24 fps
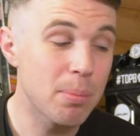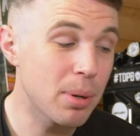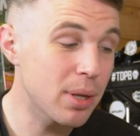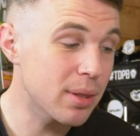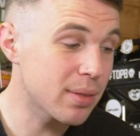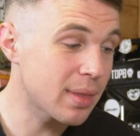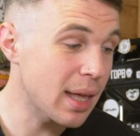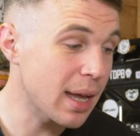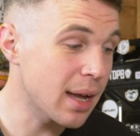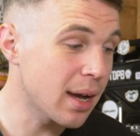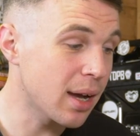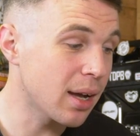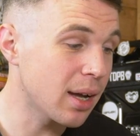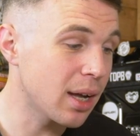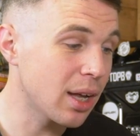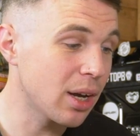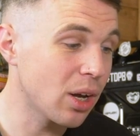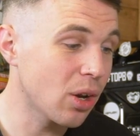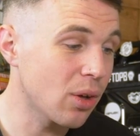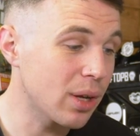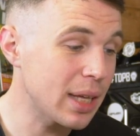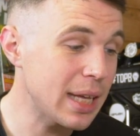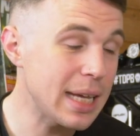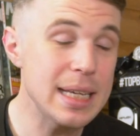But they are a
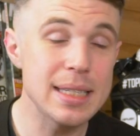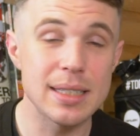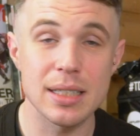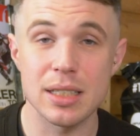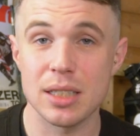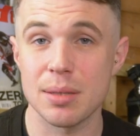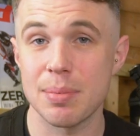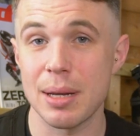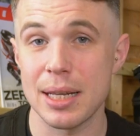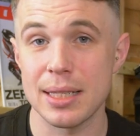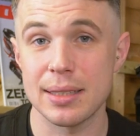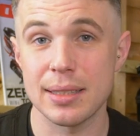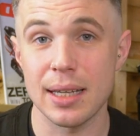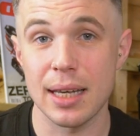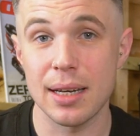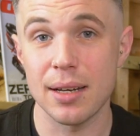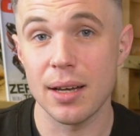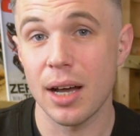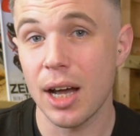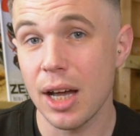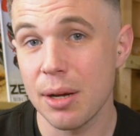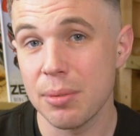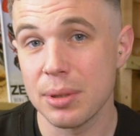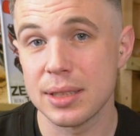lot easier to
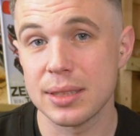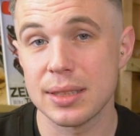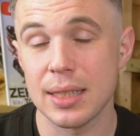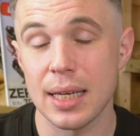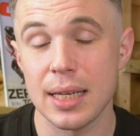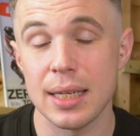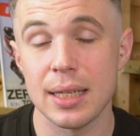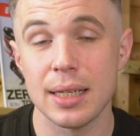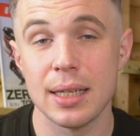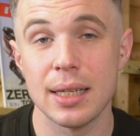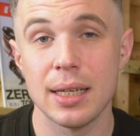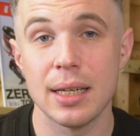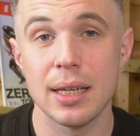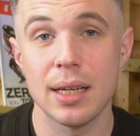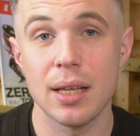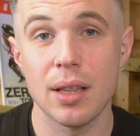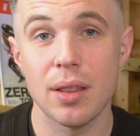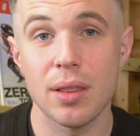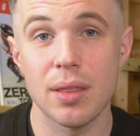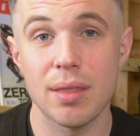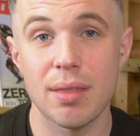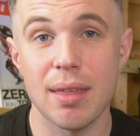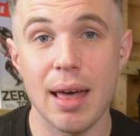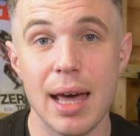maintain, I would say,
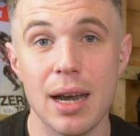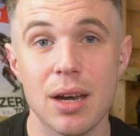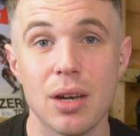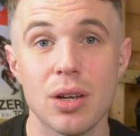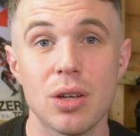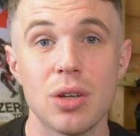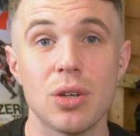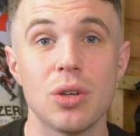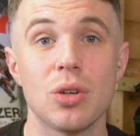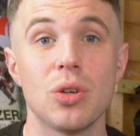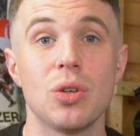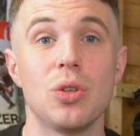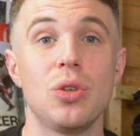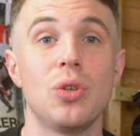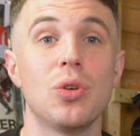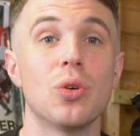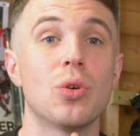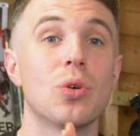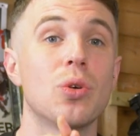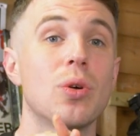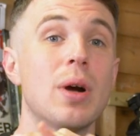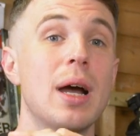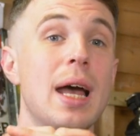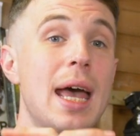than
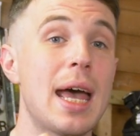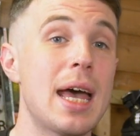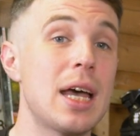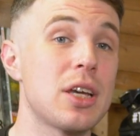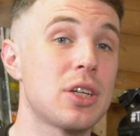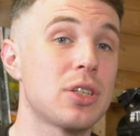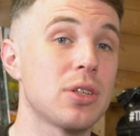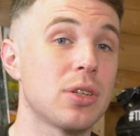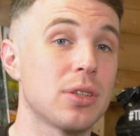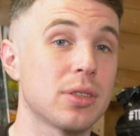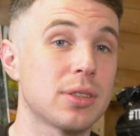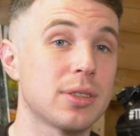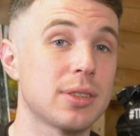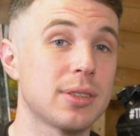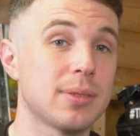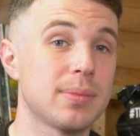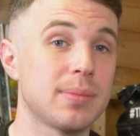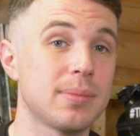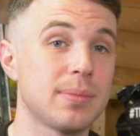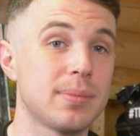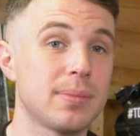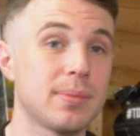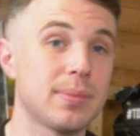your air shocks.